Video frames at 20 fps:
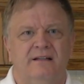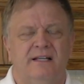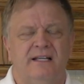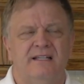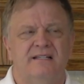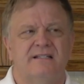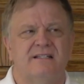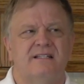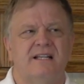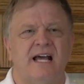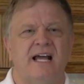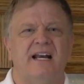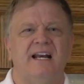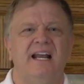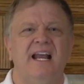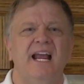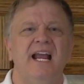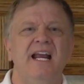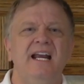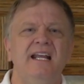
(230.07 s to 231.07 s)
Is
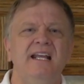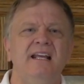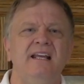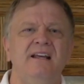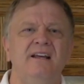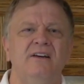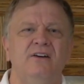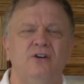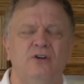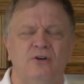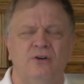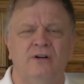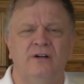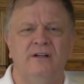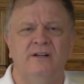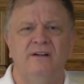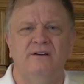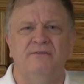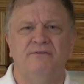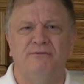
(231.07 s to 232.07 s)
that any
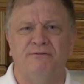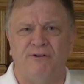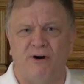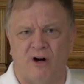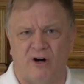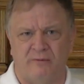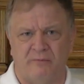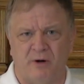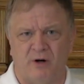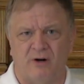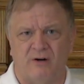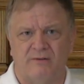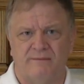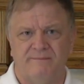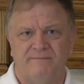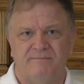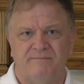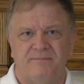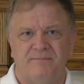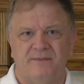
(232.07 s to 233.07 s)
good farmer,
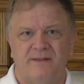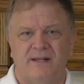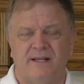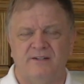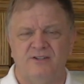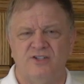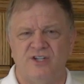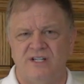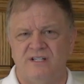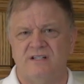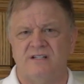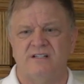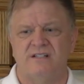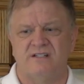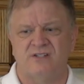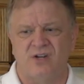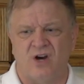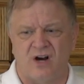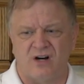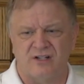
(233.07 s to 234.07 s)
and
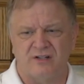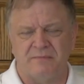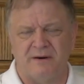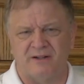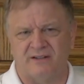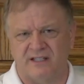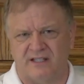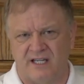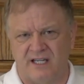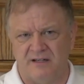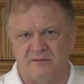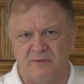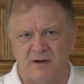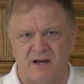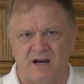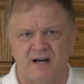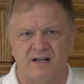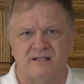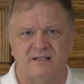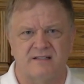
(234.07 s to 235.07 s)
Jesus talked about the kingdom of
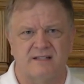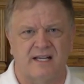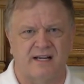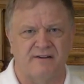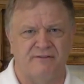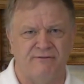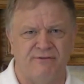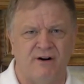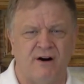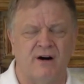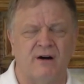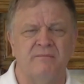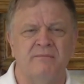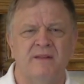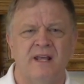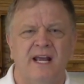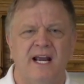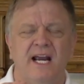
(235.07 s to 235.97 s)
God is like a farm.